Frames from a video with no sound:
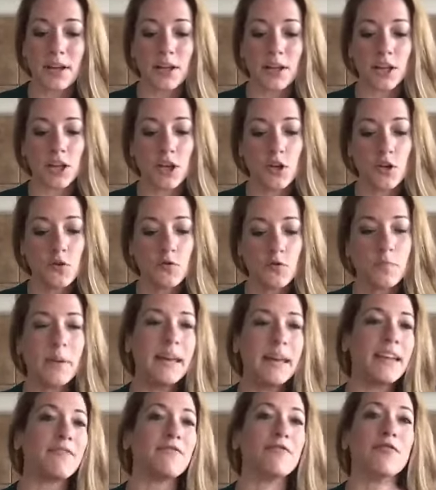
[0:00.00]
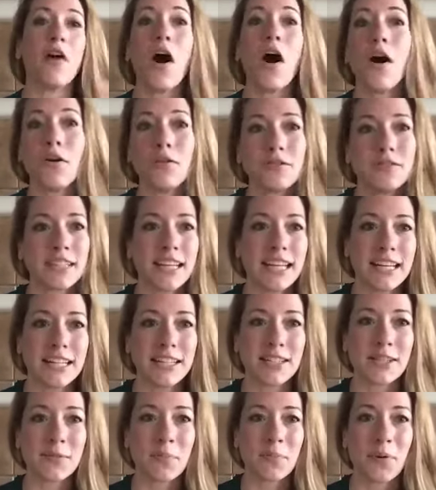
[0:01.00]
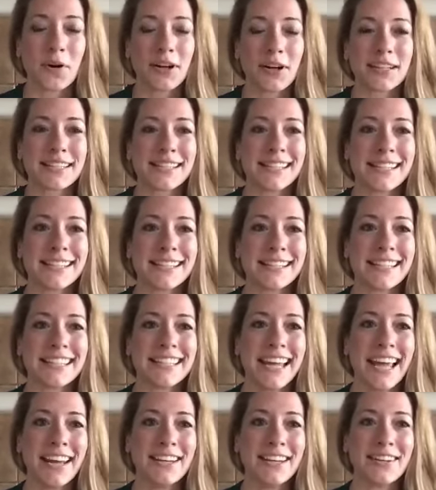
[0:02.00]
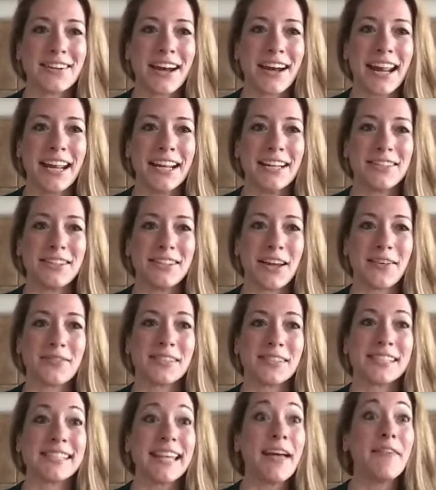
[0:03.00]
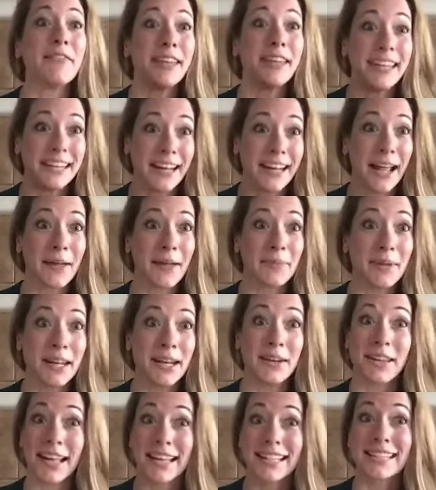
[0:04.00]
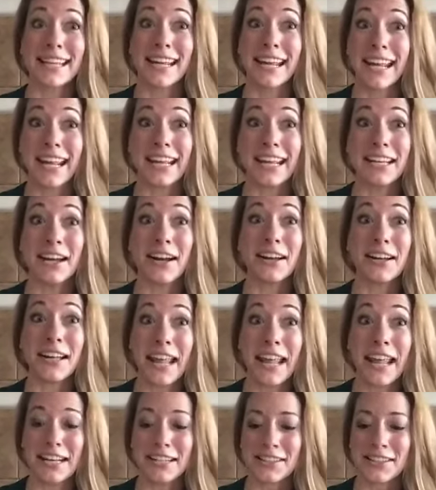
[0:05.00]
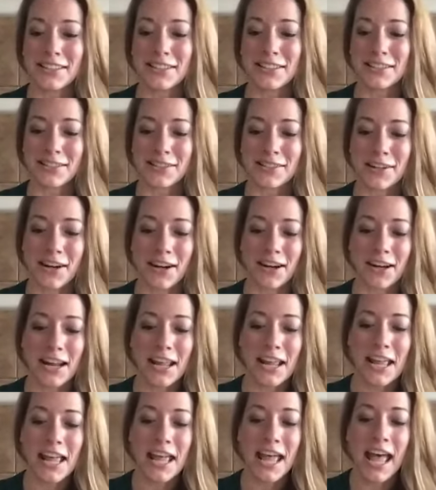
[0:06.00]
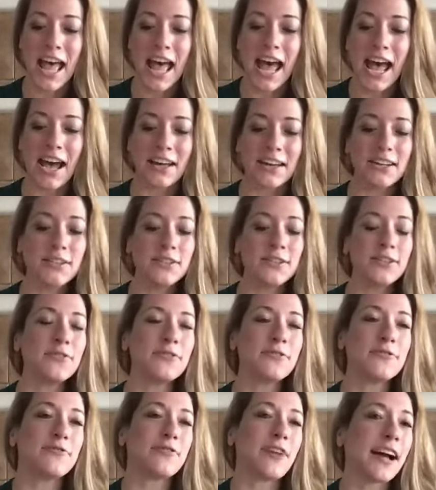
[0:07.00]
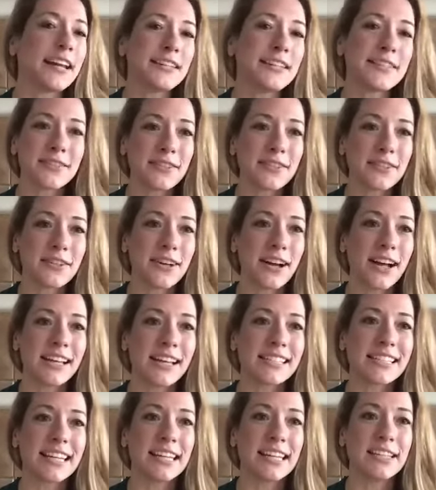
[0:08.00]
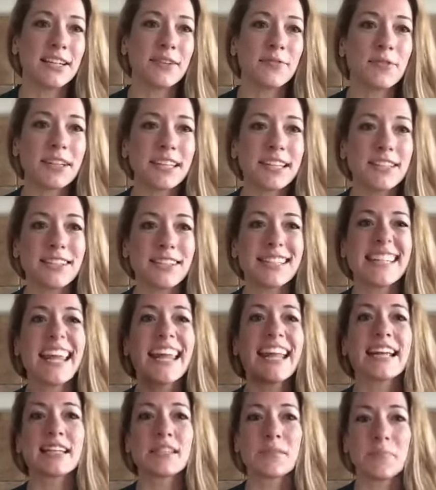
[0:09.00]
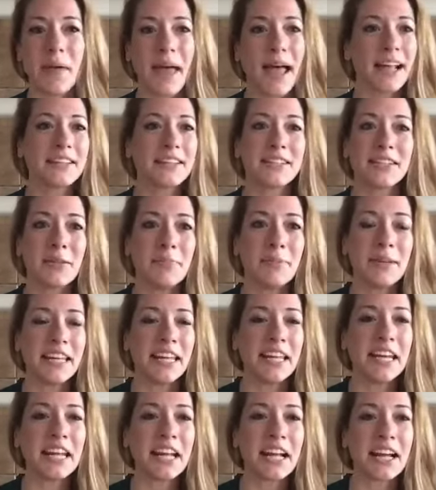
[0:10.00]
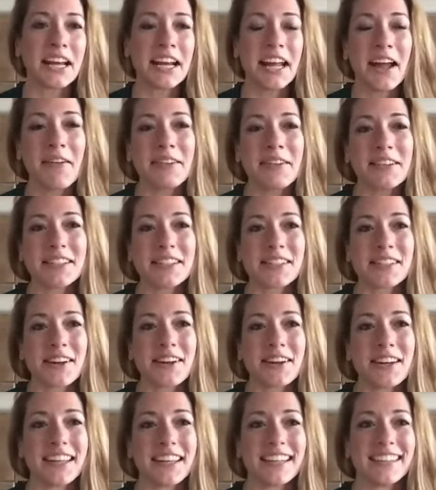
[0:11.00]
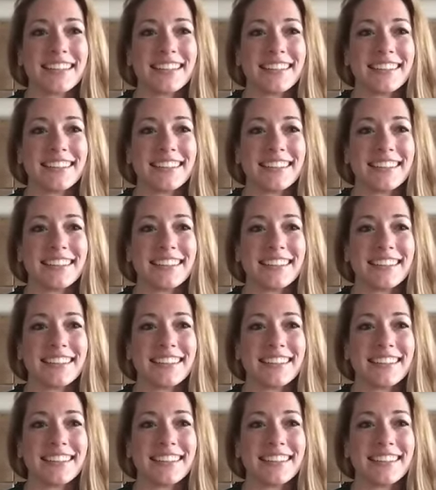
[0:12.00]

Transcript: You've been involved in sports since the tender age of 7. I mean, that's a young age to start. How did you find lacrosse? And really just take us back to the beginning on how it started.